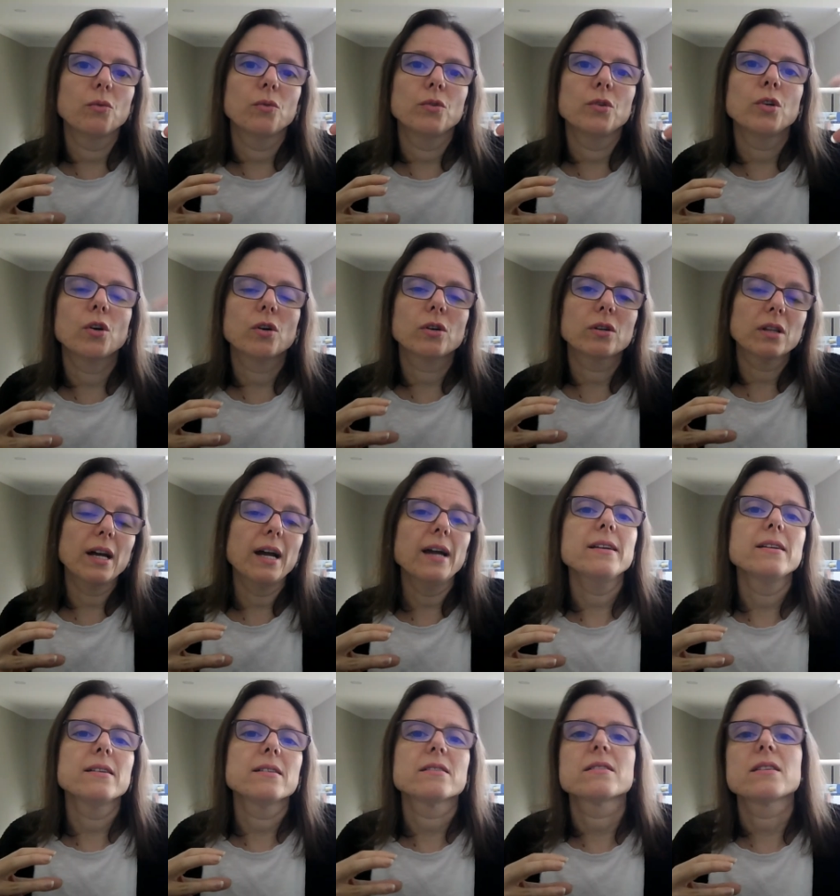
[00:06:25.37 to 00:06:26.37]
your
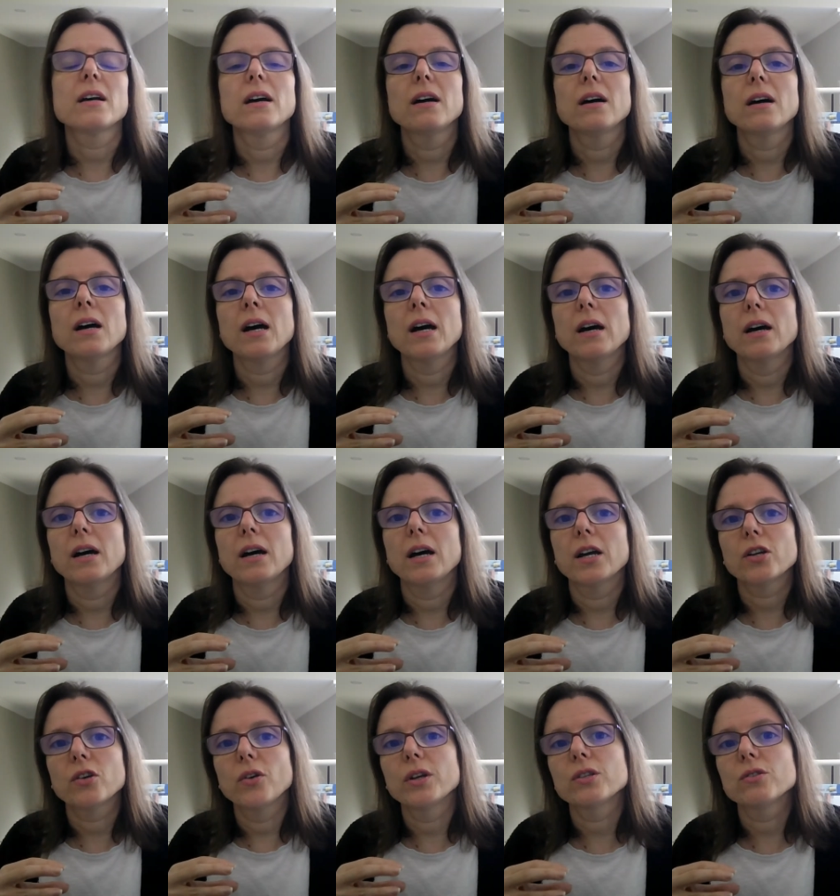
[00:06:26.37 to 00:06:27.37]
clients
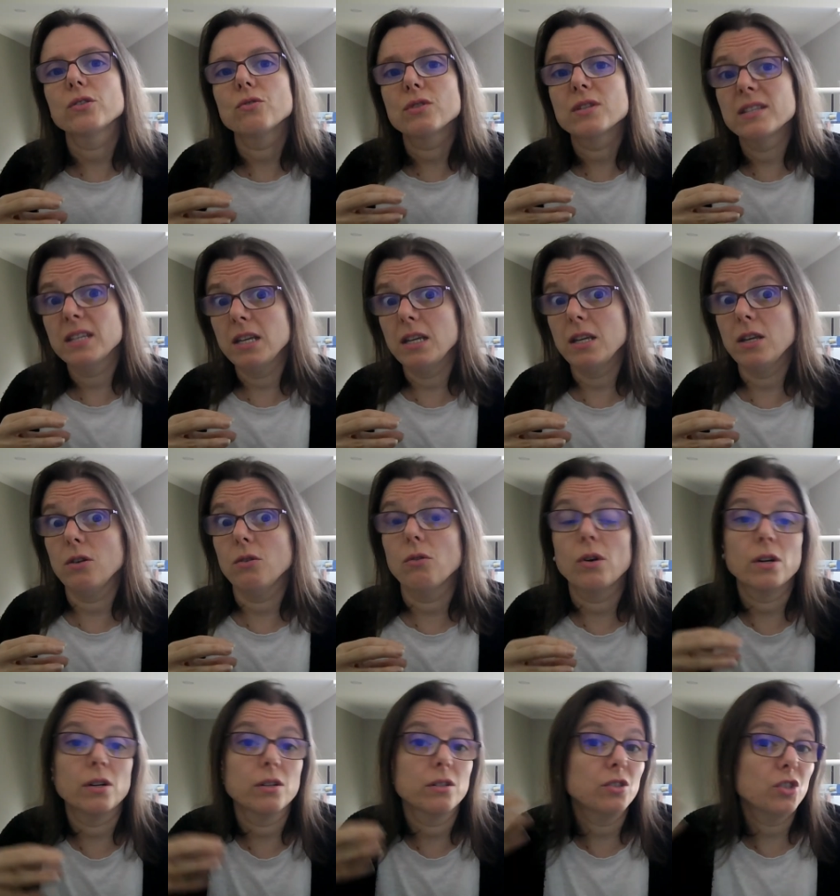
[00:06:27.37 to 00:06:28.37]
are going to see you
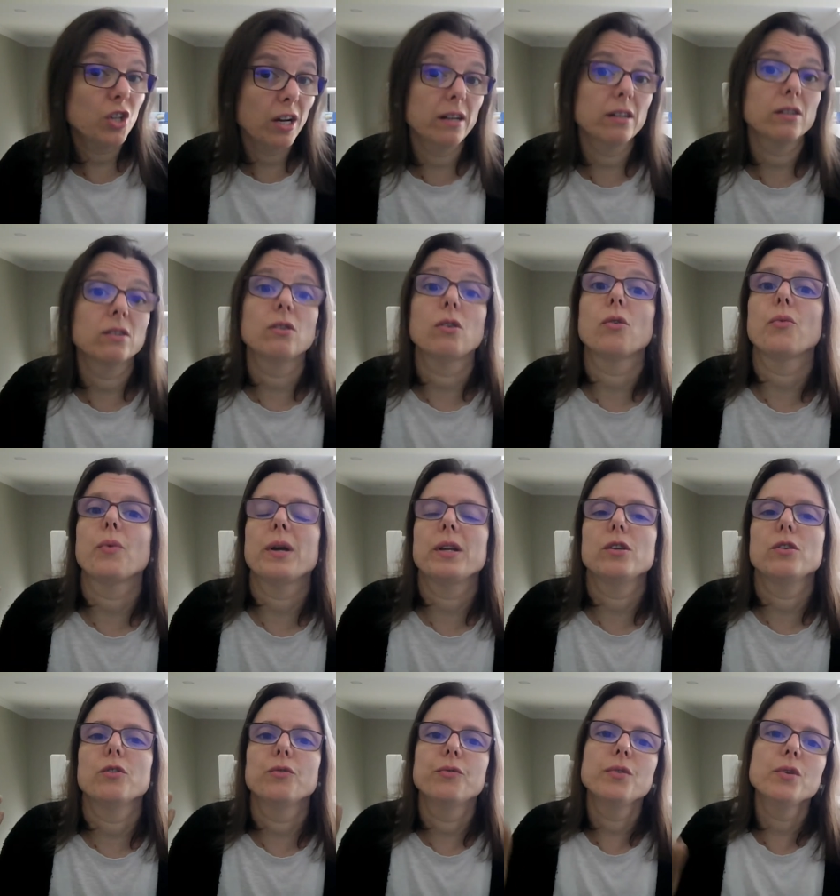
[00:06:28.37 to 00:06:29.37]
on a channel, or when
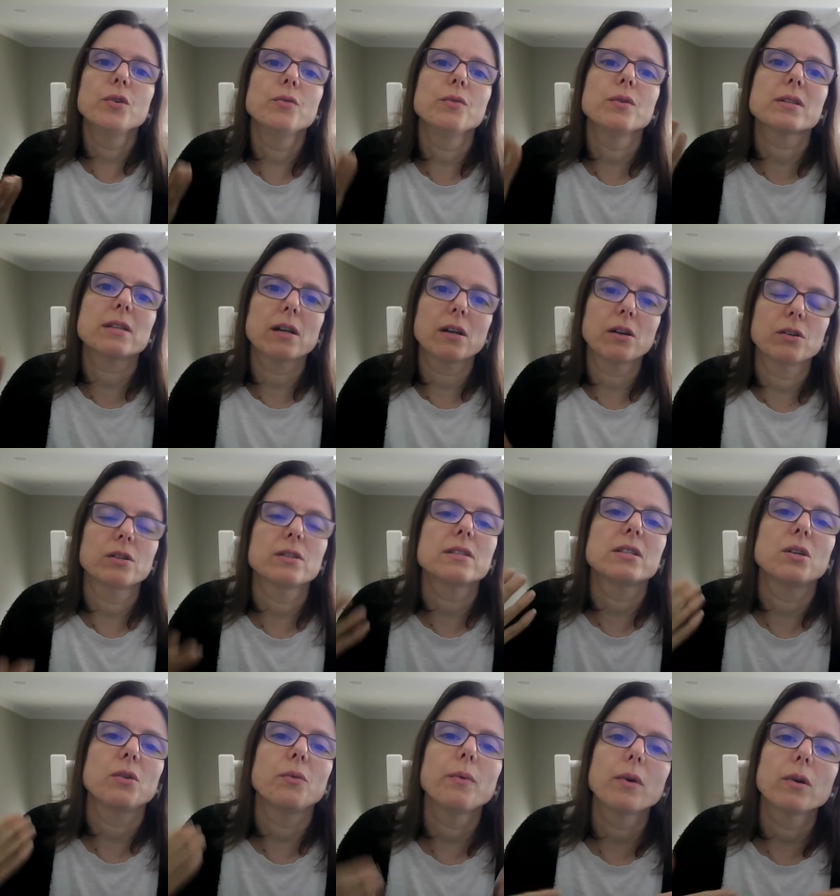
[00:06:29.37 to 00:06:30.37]
your viewers are going to
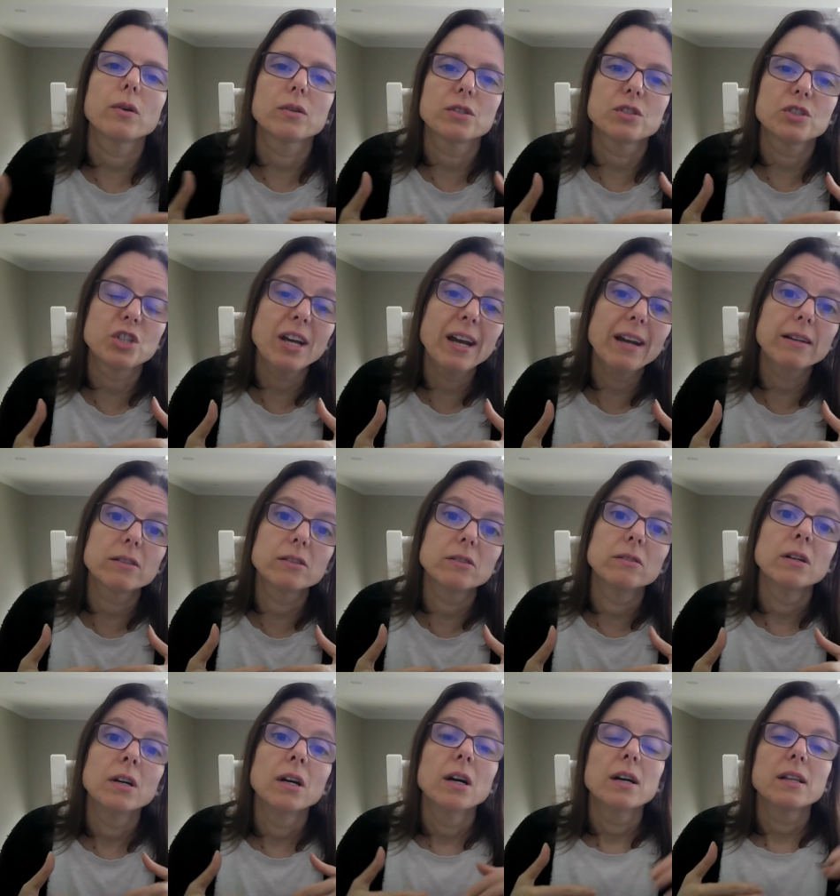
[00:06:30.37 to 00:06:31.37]
see you on a
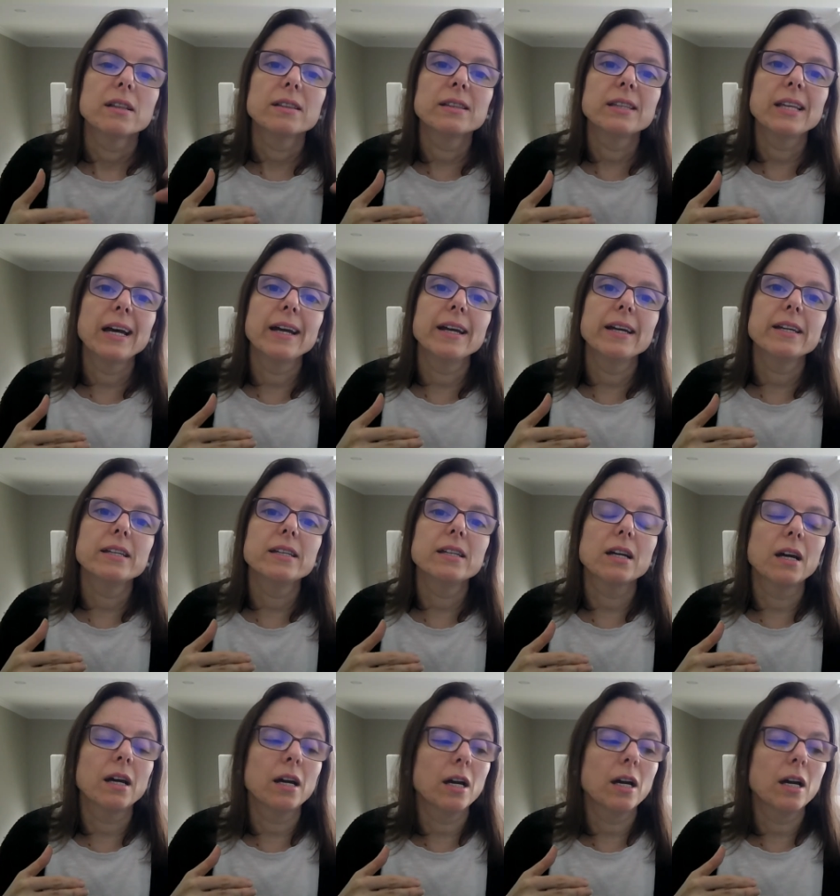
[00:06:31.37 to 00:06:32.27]
channel, they